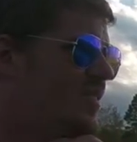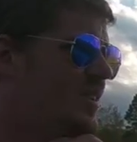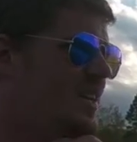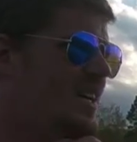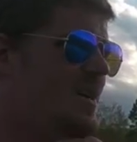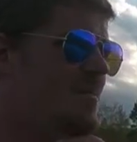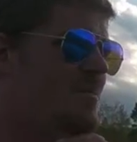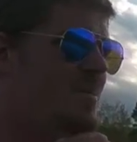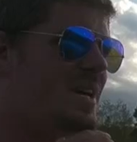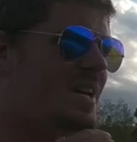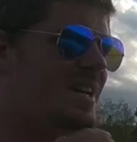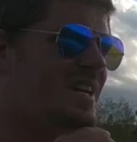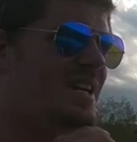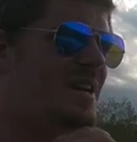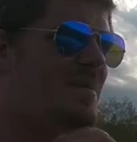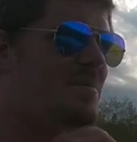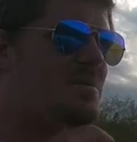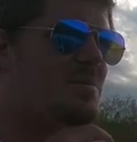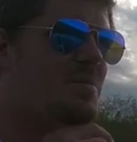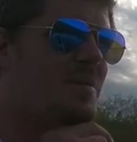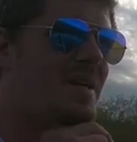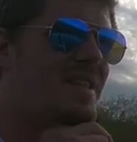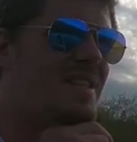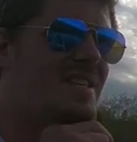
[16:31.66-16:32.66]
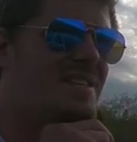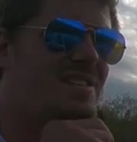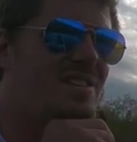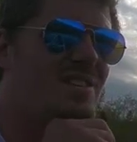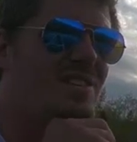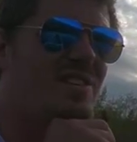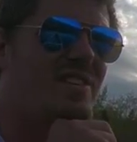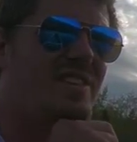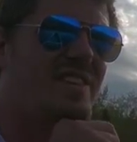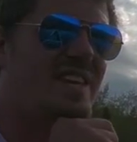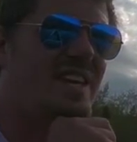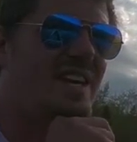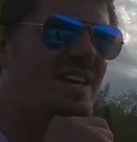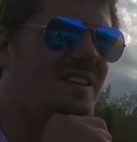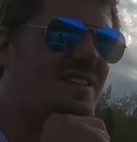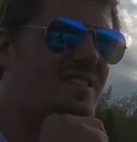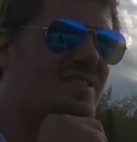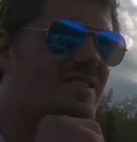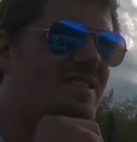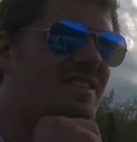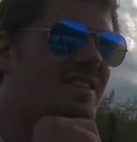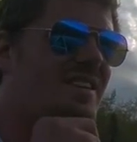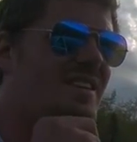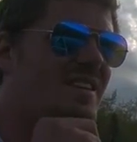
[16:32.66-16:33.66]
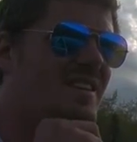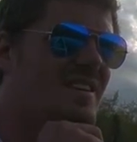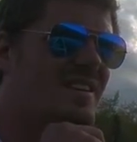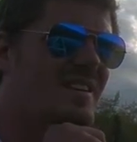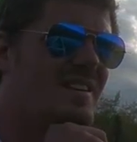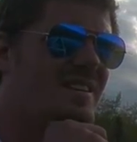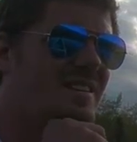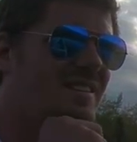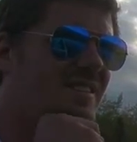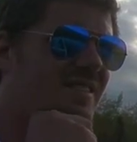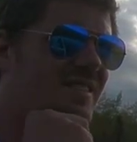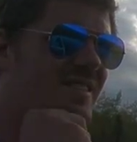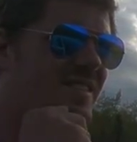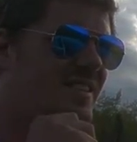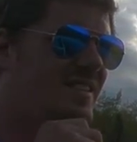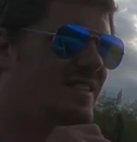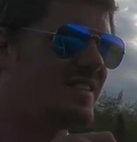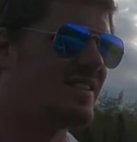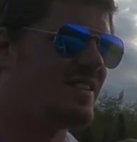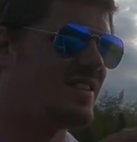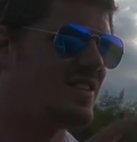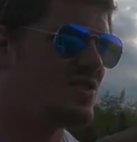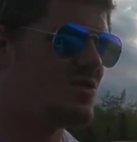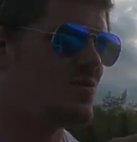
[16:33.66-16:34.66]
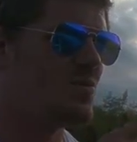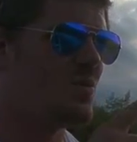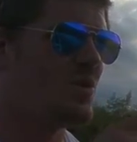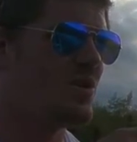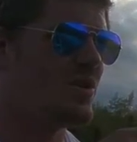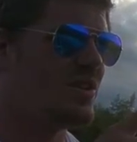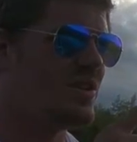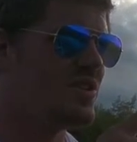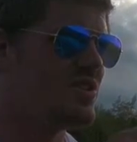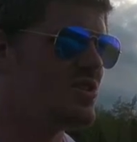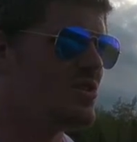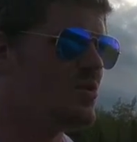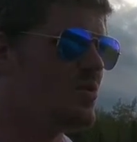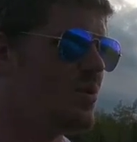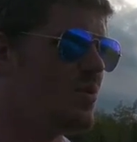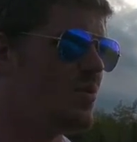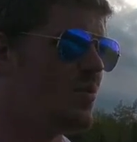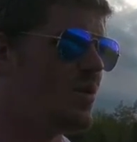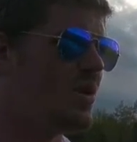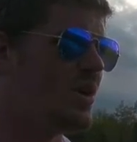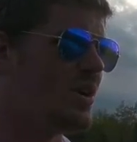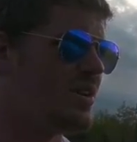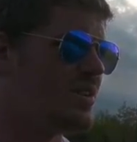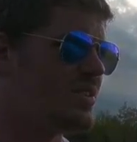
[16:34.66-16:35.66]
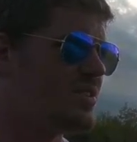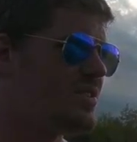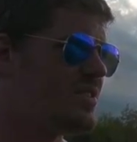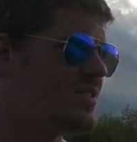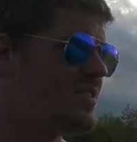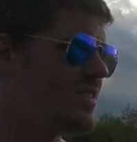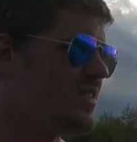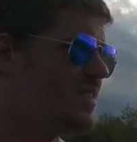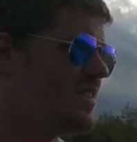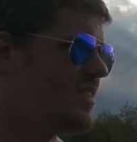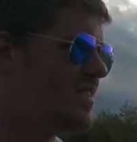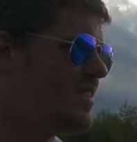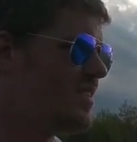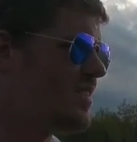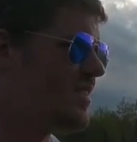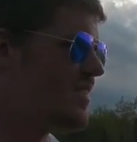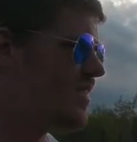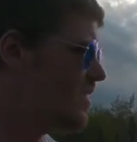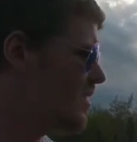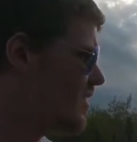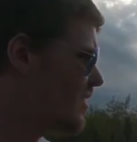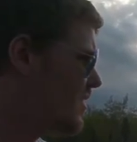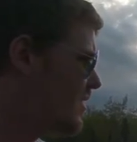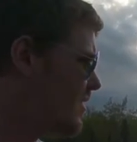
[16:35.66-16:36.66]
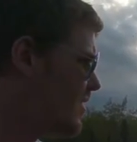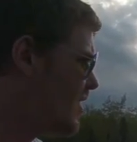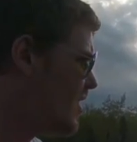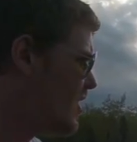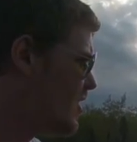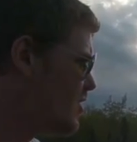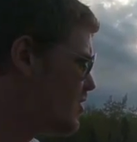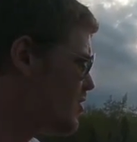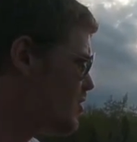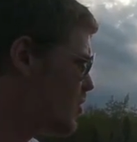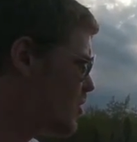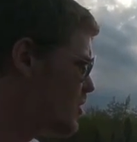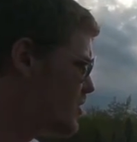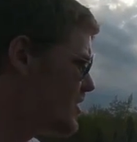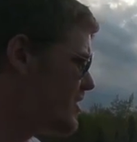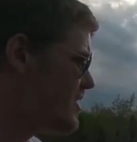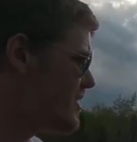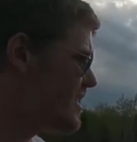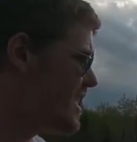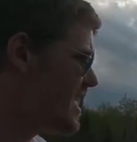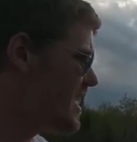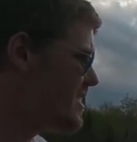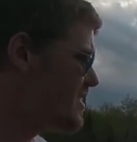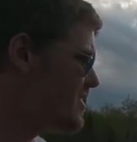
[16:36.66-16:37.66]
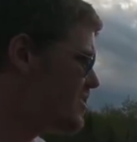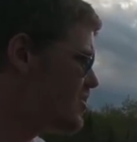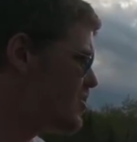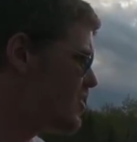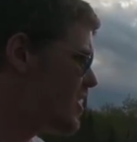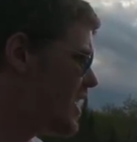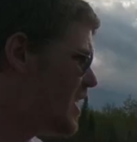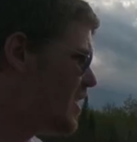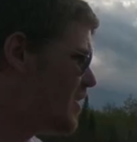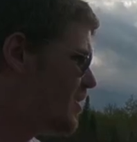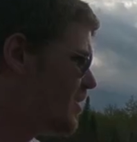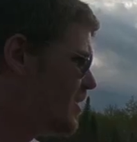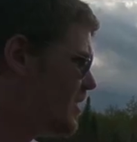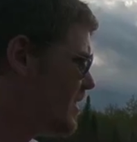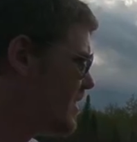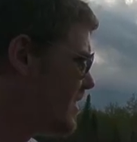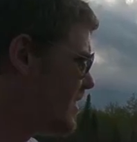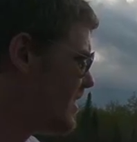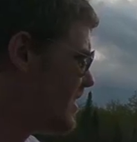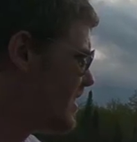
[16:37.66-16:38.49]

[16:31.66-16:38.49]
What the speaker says: we keep getting nips by these little things. This lure works for all sorts of size trout,